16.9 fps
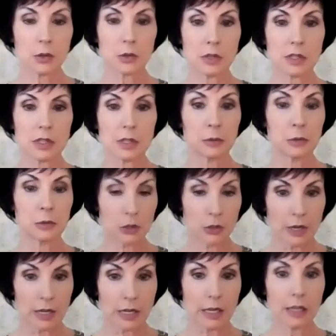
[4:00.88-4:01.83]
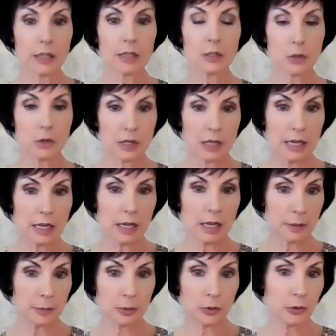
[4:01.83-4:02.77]
or some learning so that they
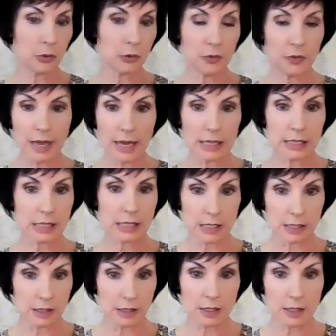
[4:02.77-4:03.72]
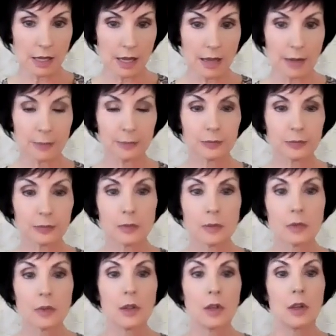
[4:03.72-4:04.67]
can improve that skill set.
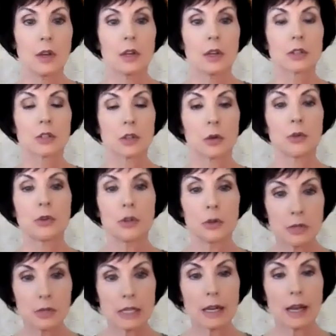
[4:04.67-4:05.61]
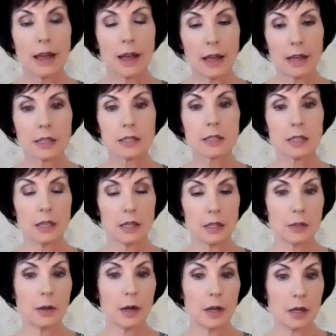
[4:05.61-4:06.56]
So use it as
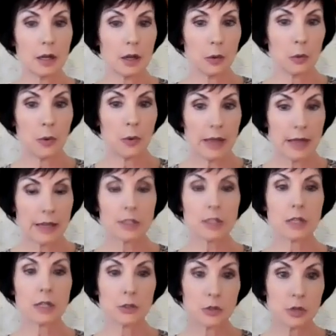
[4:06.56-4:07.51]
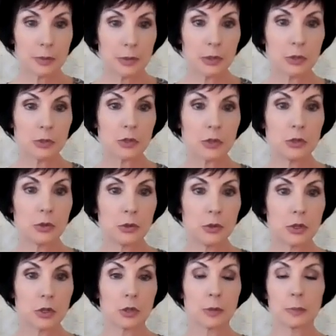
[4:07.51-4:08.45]
a way to contribute to
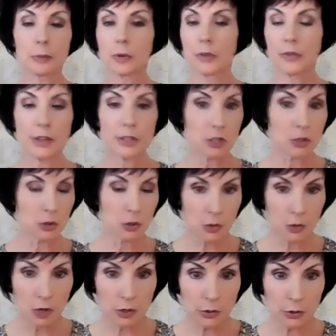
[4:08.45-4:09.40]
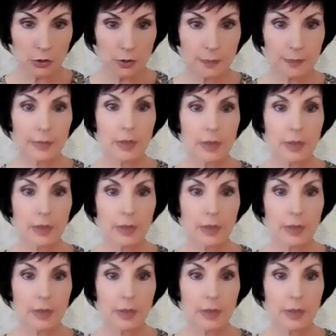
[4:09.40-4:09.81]
your professional growth.